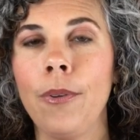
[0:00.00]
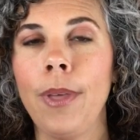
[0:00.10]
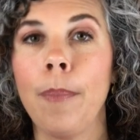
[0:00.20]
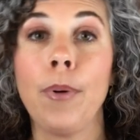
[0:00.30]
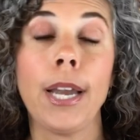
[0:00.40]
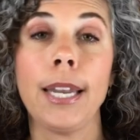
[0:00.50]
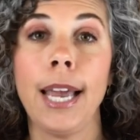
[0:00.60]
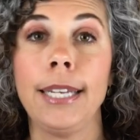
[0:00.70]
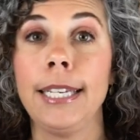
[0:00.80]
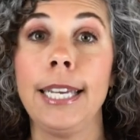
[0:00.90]
that Brecken
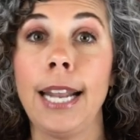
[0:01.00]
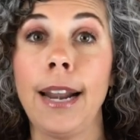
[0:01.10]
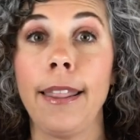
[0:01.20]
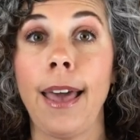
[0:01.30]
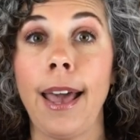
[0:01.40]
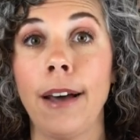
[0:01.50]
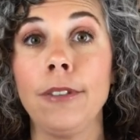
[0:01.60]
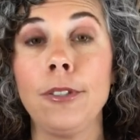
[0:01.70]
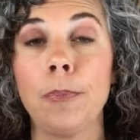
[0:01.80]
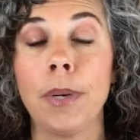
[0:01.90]
had to get out of the
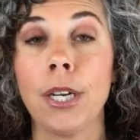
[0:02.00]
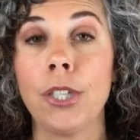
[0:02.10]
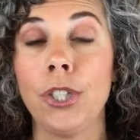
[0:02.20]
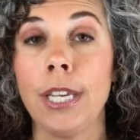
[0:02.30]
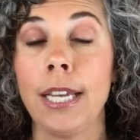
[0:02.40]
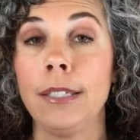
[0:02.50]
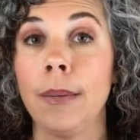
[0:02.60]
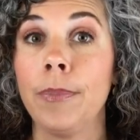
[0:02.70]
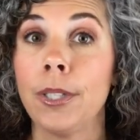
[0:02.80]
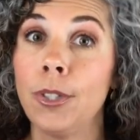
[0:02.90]
house because she had
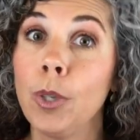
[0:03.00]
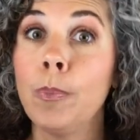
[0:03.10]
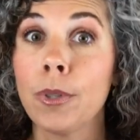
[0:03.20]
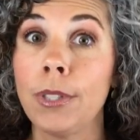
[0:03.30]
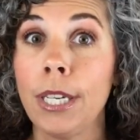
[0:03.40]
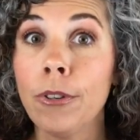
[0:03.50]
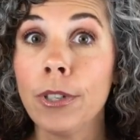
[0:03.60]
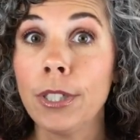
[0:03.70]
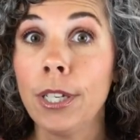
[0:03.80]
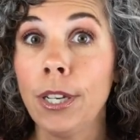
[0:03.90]
something super
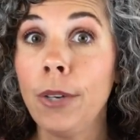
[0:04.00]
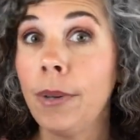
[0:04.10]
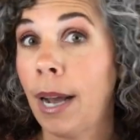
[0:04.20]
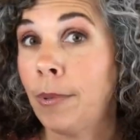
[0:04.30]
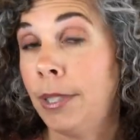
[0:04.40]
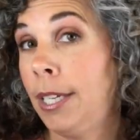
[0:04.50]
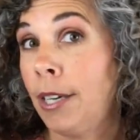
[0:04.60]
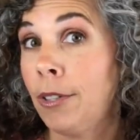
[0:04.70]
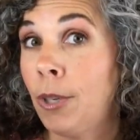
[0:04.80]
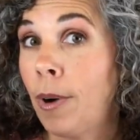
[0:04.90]
secret to do and I would
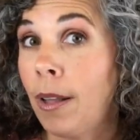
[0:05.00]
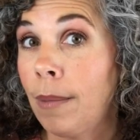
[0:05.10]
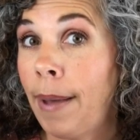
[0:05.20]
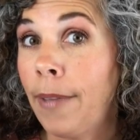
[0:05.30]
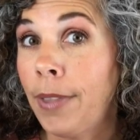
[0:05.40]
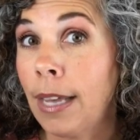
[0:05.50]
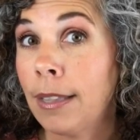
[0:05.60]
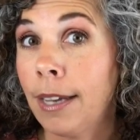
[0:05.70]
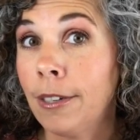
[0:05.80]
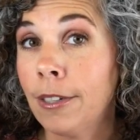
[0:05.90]
tell you all about that
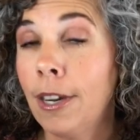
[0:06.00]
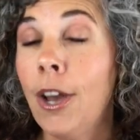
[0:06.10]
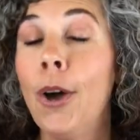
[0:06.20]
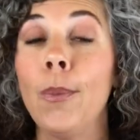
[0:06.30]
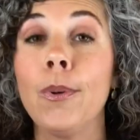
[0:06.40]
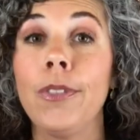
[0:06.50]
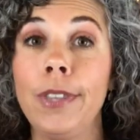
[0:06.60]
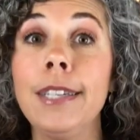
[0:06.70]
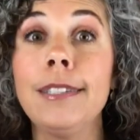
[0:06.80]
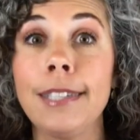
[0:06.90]
later. Well,
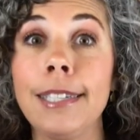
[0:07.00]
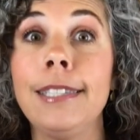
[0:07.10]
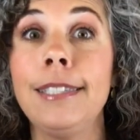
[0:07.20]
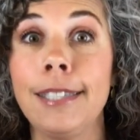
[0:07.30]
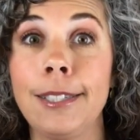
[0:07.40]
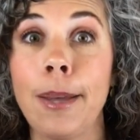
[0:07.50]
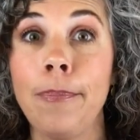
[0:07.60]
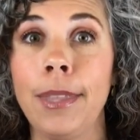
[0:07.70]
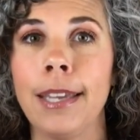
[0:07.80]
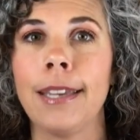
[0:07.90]
this is the
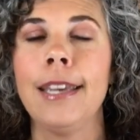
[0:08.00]
something.